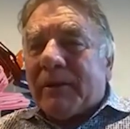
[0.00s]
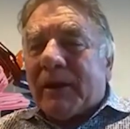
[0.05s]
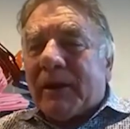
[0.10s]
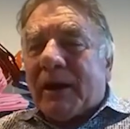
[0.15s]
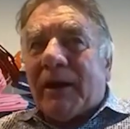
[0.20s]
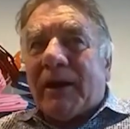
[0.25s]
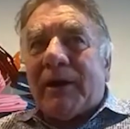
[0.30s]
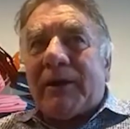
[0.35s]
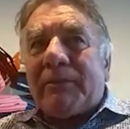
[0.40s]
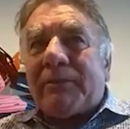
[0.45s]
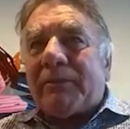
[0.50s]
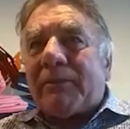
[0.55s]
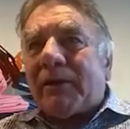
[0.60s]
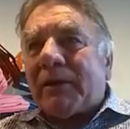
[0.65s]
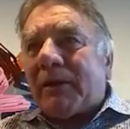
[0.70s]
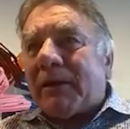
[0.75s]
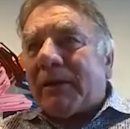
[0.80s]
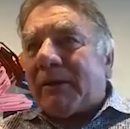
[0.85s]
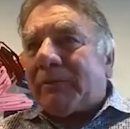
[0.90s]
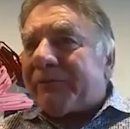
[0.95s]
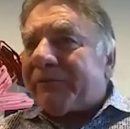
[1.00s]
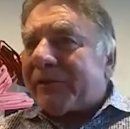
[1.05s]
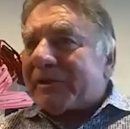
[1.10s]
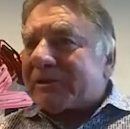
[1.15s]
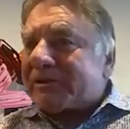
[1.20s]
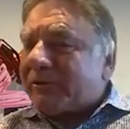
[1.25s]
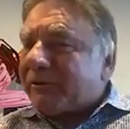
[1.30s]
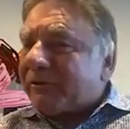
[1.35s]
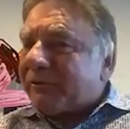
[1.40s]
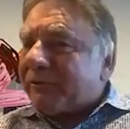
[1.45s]
I'm a
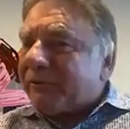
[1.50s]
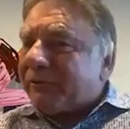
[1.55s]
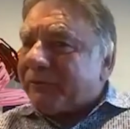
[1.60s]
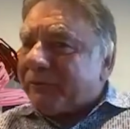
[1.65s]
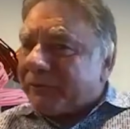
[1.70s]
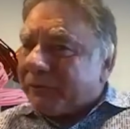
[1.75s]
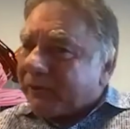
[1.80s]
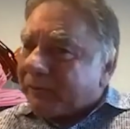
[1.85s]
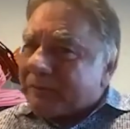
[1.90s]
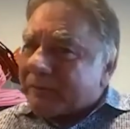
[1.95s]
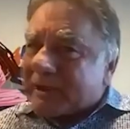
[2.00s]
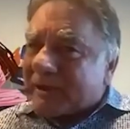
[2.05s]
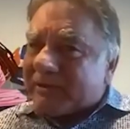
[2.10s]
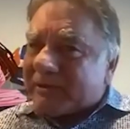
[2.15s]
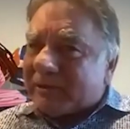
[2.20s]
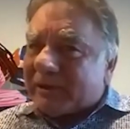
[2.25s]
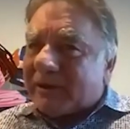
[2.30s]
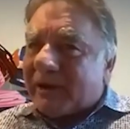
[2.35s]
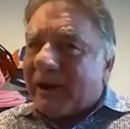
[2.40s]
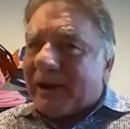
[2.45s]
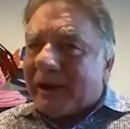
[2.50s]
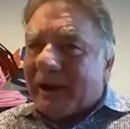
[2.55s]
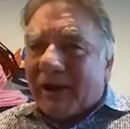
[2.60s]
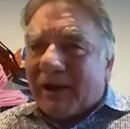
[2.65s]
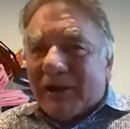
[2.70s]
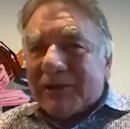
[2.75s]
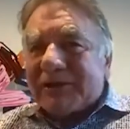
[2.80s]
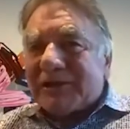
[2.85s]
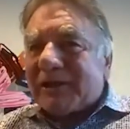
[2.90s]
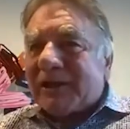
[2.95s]
professor of obstetrics and
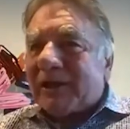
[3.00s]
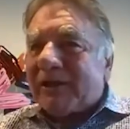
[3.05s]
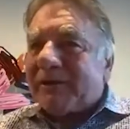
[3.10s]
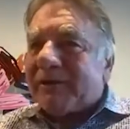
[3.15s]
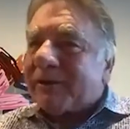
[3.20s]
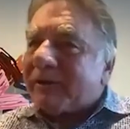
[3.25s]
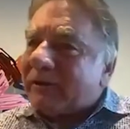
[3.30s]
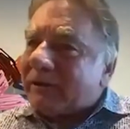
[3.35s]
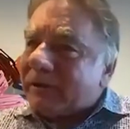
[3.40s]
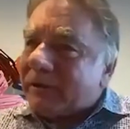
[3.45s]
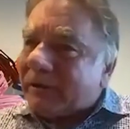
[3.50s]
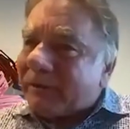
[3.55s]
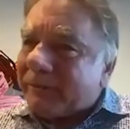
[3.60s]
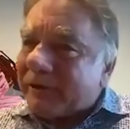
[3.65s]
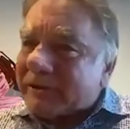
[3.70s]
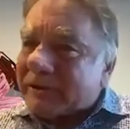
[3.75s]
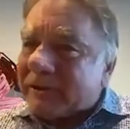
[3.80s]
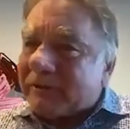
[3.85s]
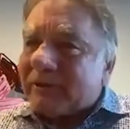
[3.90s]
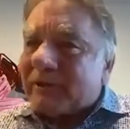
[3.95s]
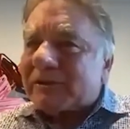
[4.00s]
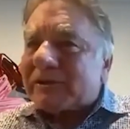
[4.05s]
gynecology at the University of New